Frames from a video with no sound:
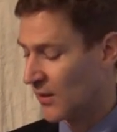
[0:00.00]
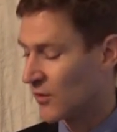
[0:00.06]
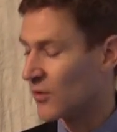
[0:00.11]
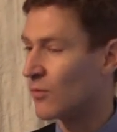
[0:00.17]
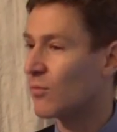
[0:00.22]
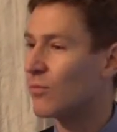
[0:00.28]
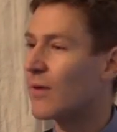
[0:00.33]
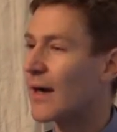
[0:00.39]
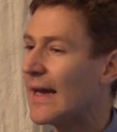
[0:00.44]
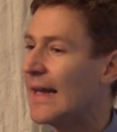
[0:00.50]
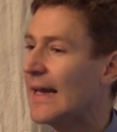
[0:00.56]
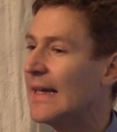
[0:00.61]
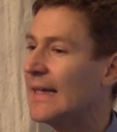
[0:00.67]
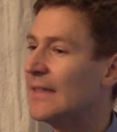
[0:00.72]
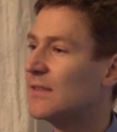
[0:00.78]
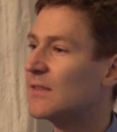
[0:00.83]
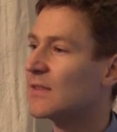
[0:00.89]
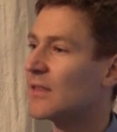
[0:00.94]
to
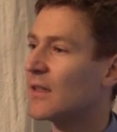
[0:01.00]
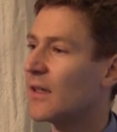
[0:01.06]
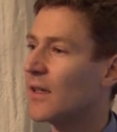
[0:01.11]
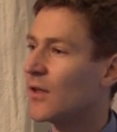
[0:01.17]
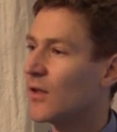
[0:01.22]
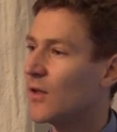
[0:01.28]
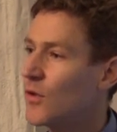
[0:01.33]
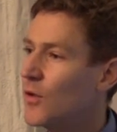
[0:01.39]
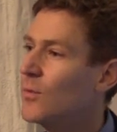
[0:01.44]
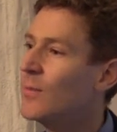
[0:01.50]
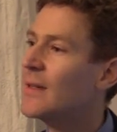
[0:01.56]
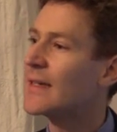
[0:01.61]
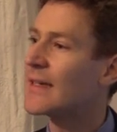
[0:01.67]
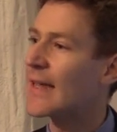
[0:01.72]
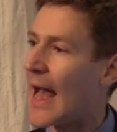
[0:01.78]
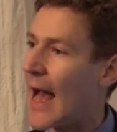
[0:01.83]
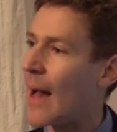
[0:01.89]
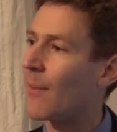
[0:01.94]
raise
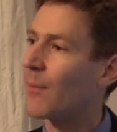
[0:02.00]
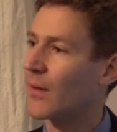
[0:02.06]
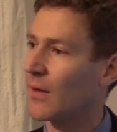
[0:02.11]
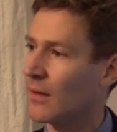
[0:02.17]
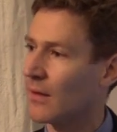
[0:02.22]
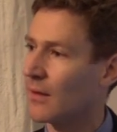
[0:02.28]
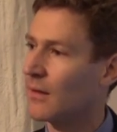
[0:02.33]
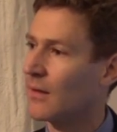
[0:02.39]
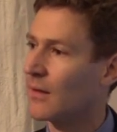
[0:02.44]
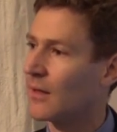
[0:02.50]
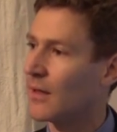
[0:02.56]
human capital